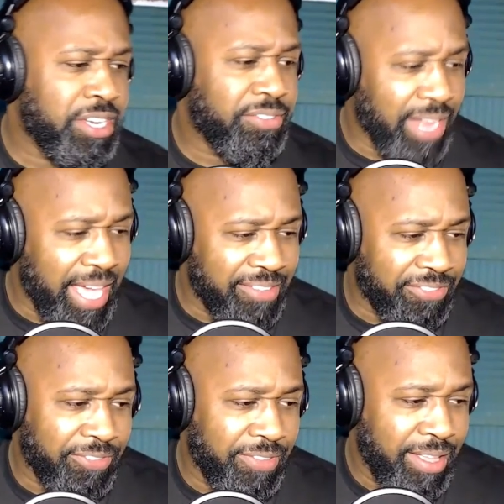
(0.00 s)
of
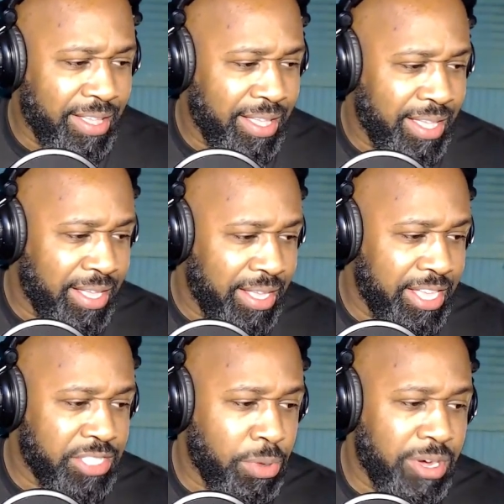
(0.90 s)
life
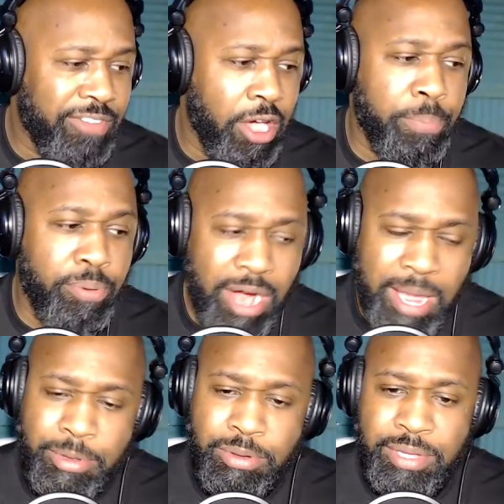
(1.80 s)
is one of our
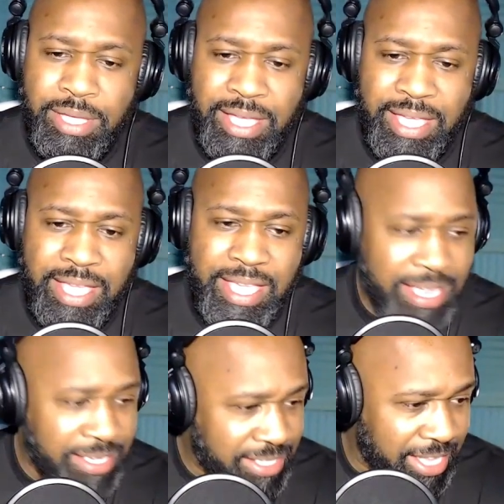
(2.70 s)
primal
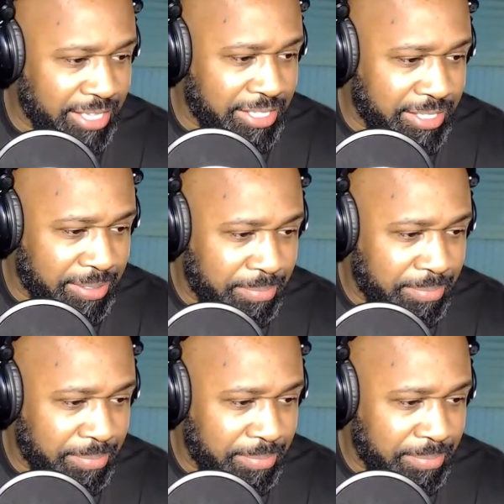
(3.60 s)
instincts.